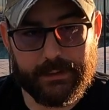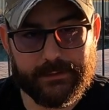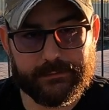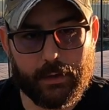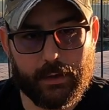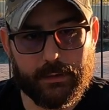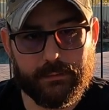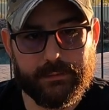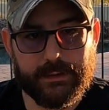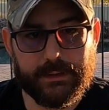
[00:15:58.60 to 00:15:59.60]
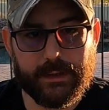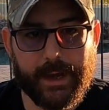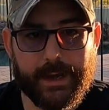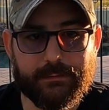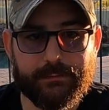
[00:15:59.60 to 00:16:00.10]
is on the
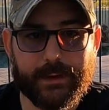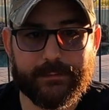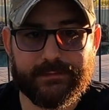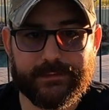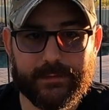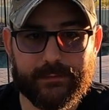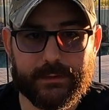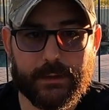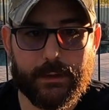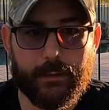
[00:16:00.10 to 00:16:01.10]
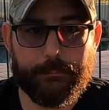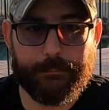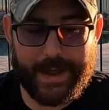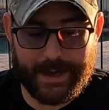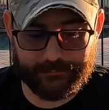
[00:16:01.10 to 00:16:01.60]
857
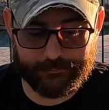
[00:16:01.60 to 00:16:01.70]
pack